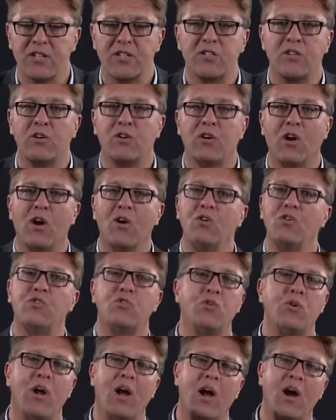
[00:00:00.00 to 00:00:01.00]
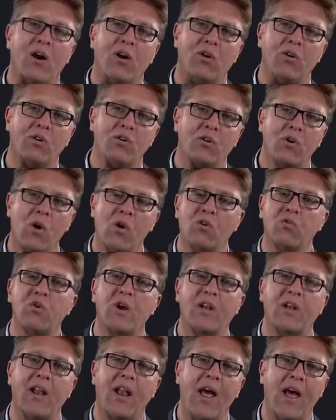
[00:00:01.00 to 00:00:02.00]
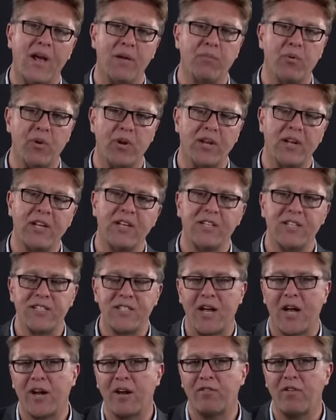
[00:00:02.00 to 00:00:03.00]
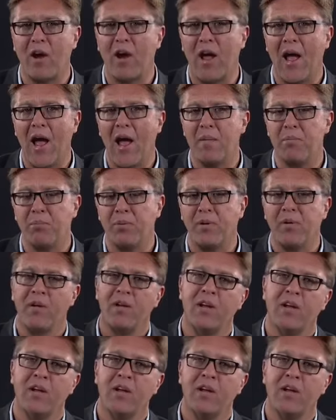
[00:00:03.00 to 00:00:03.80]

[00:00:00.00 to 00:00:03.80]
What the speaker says: is to go to our Goldratt library inside of our app,